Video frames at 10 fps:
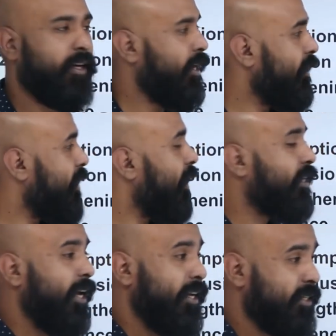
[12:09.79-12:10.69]
In that
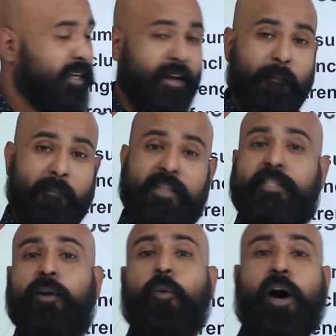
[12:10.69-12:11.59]
case,
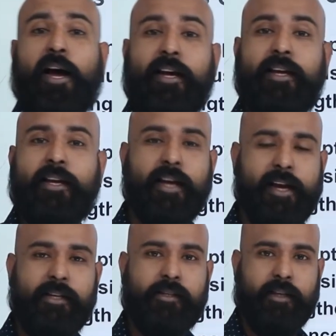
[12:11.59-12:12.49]
Mr. Y
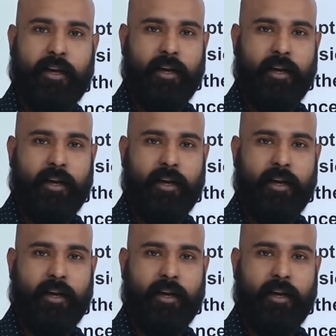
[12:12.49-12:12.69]
is